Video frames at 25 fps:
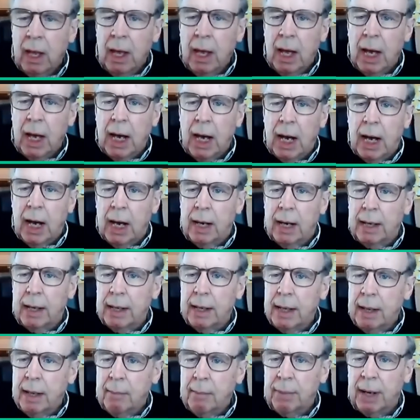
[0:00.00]
uh,
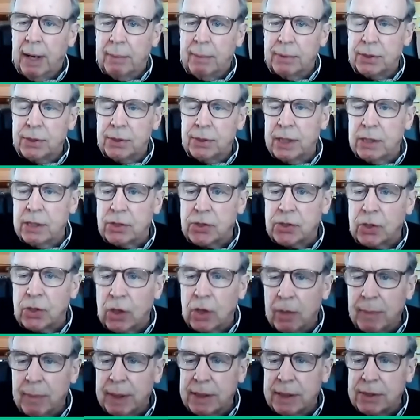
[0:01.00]
publishing
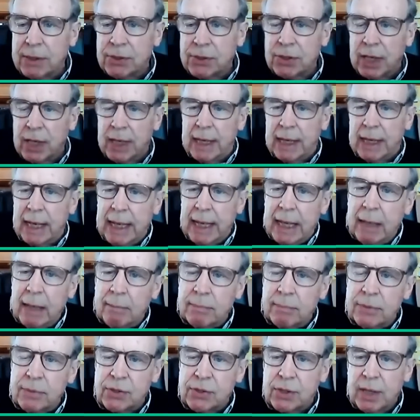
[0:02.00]
sermons and
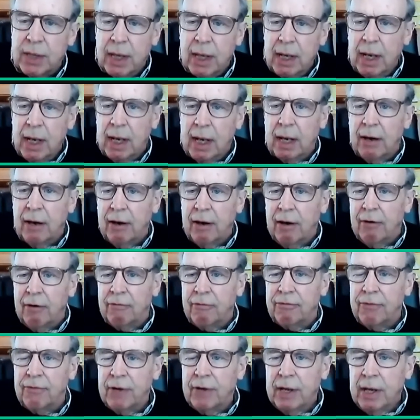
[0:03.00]
hymns uh, of